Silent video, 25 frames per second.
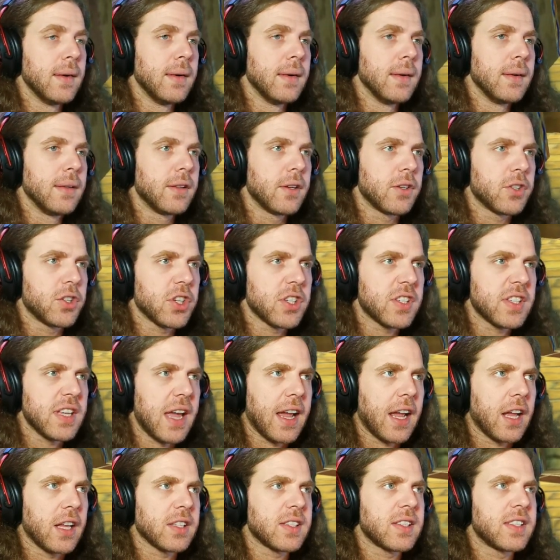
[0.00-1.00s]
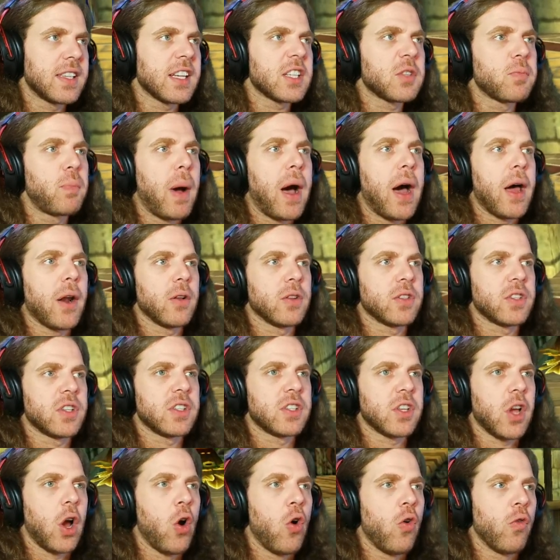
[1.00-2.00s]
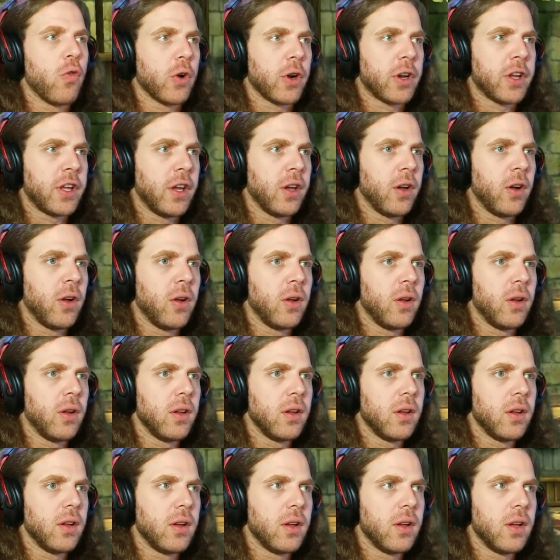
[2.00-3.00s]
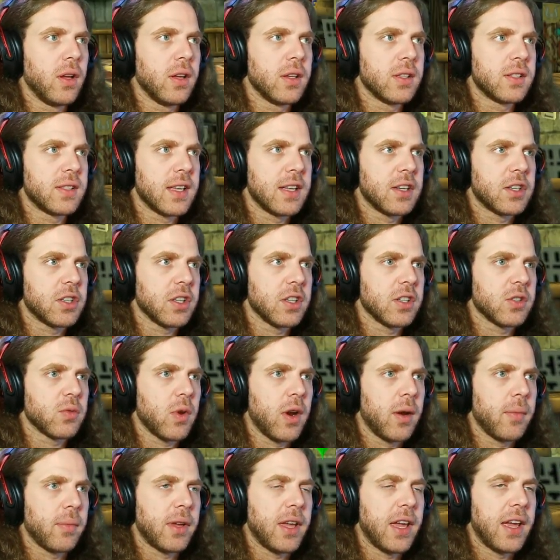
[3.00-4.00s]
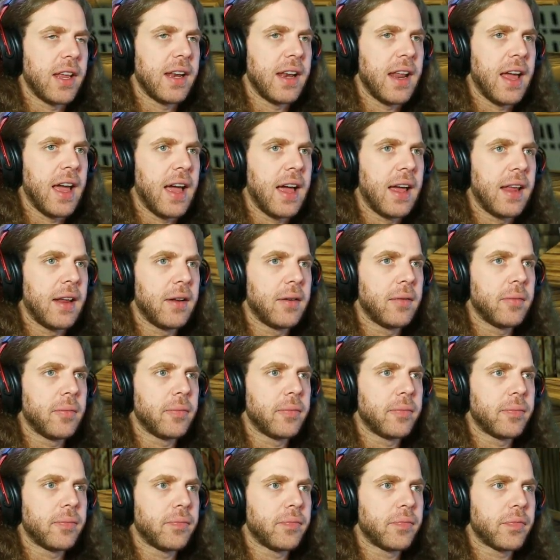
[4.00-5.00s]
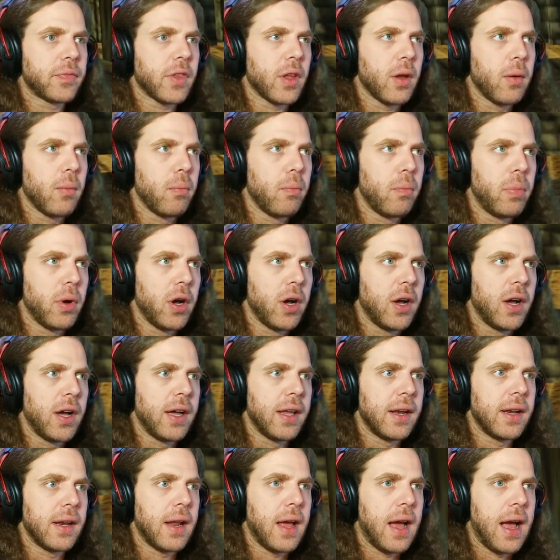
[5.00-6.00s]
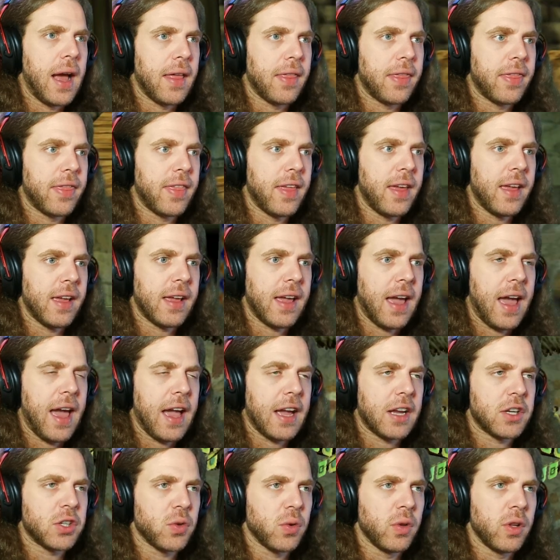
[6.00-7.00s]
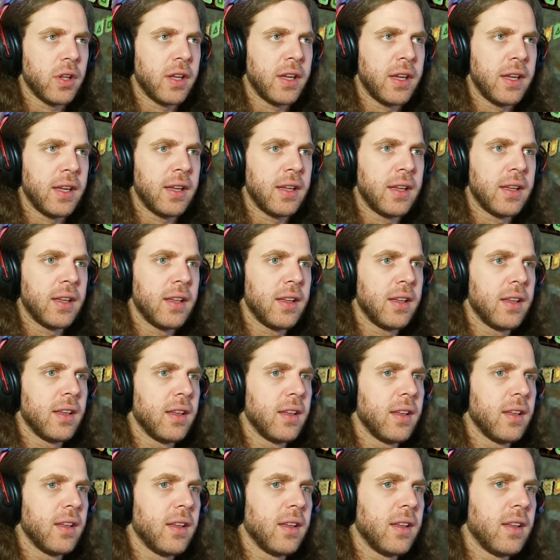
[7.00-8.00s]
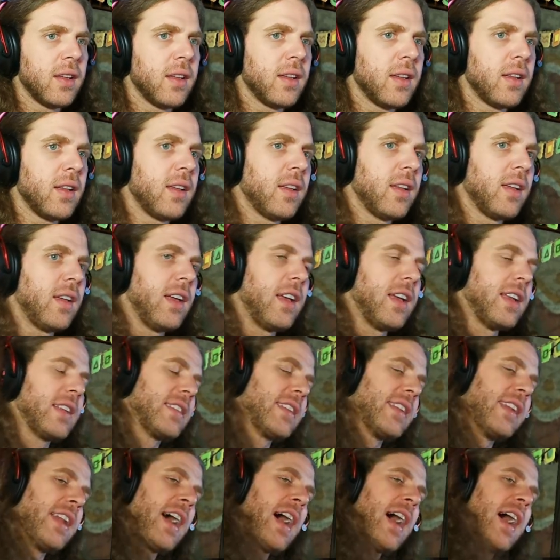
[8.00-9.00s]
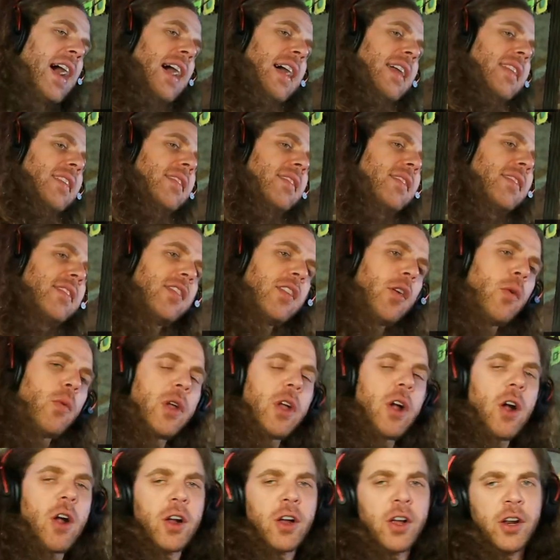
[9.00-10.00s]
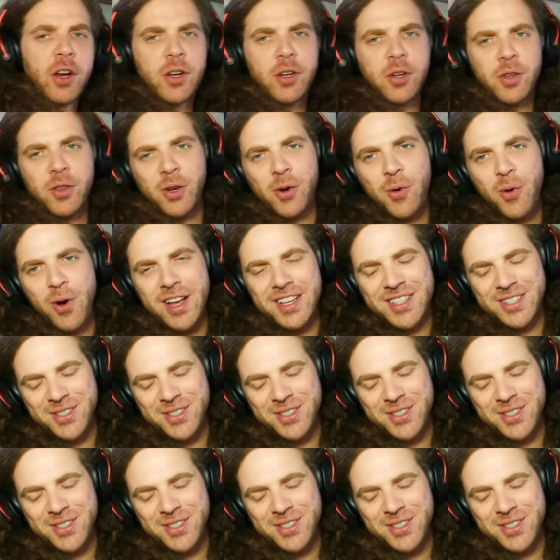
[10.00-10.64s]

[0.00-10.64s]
There's just like 6 bottles is overkill, essentially is what I'm getting at. But I think actually it's not. So we are gonna do the quest